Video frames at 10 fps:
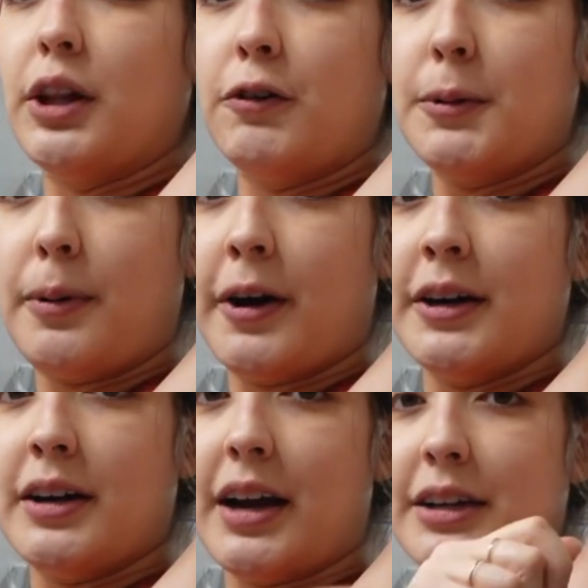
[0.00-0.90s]
lower
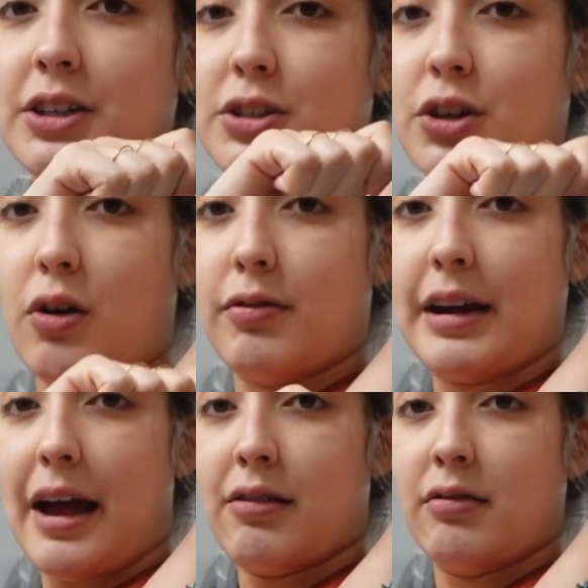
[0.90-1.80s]
part, I just go
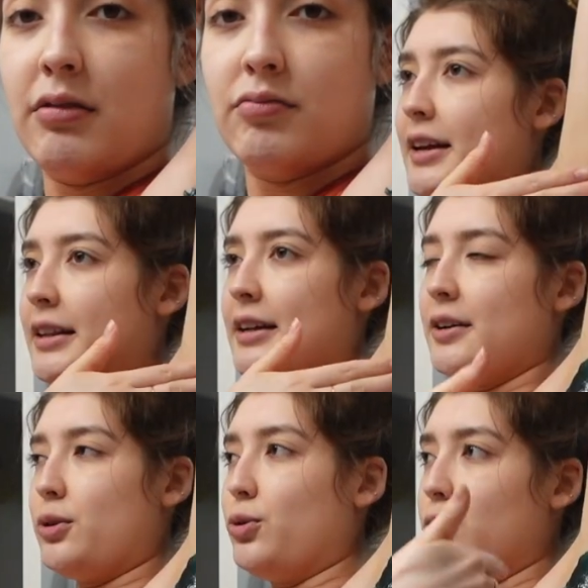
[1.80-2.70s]
down. I let
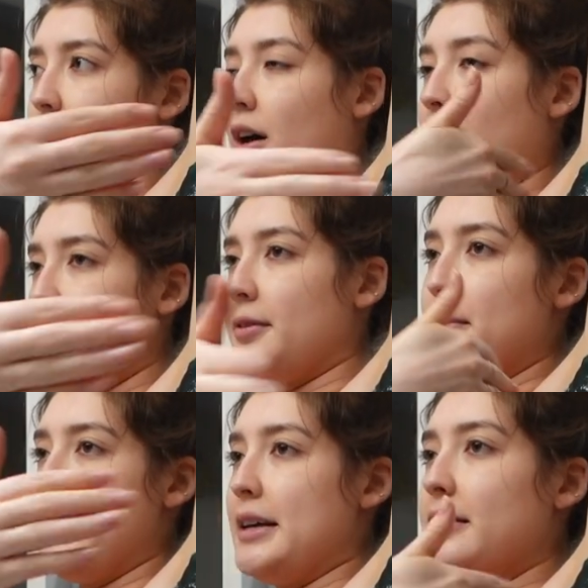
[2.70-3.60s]
it cool off a
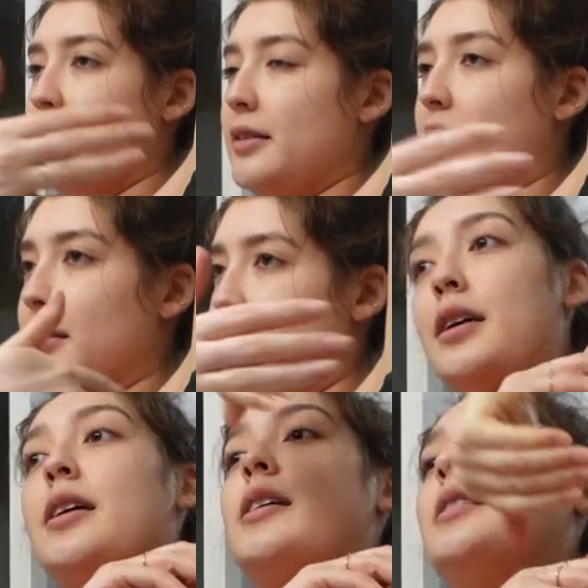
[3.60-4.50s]
bit
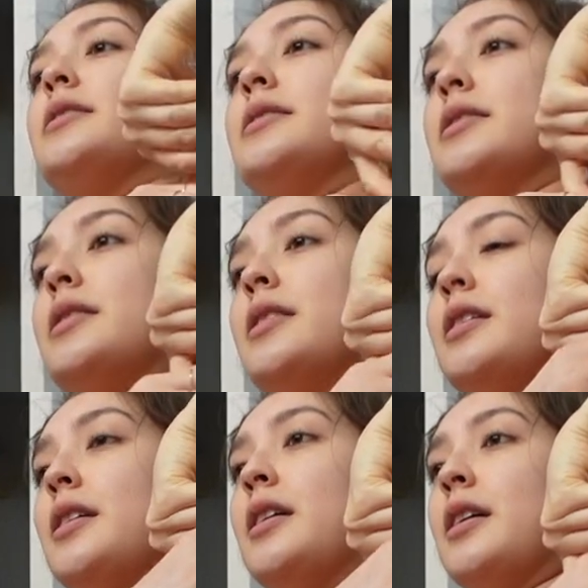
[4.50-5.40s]
and
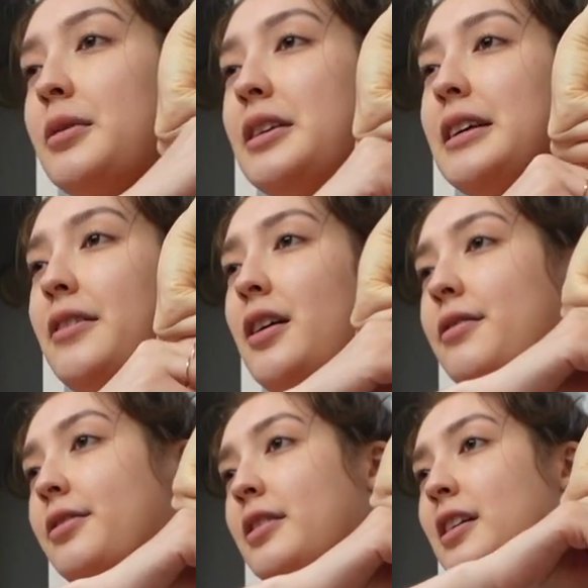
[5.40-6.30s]
wind the hair
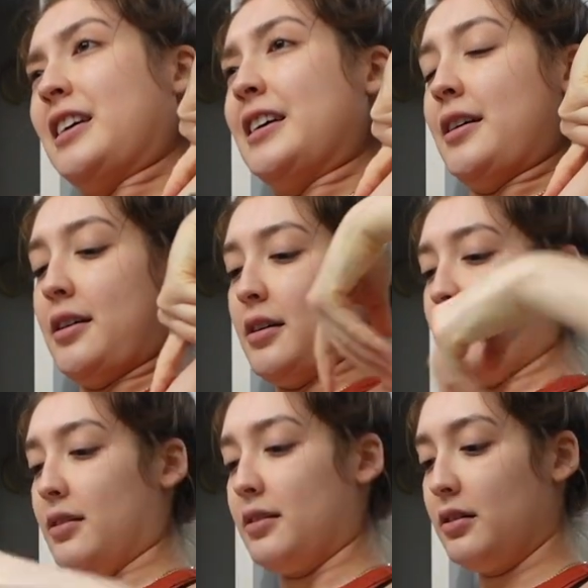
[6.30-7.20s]
off.
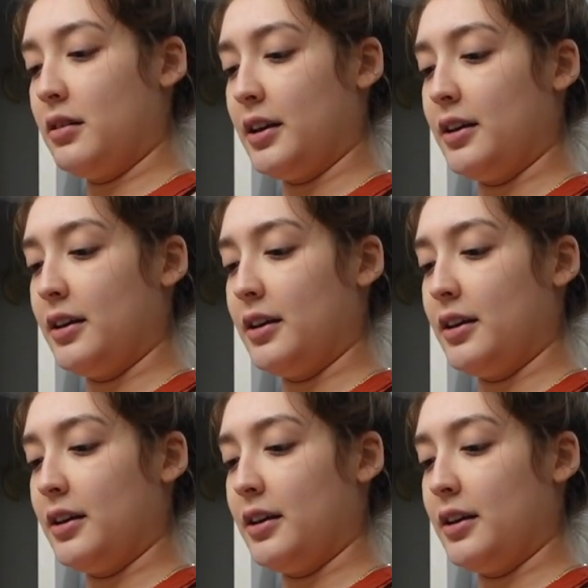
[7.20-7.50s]
Ooh, I